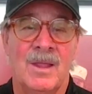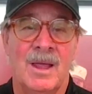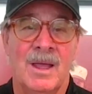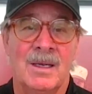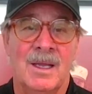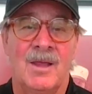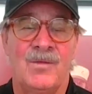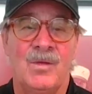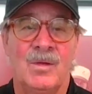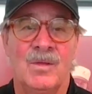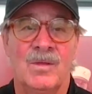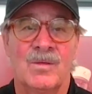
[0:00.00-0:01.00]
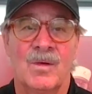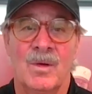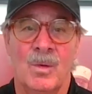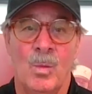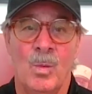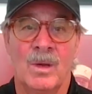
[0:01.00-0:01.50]
that if you can throw
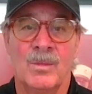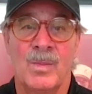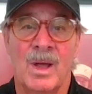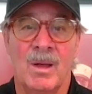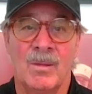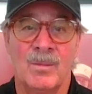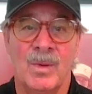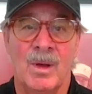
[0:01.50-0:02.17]
a 1 pound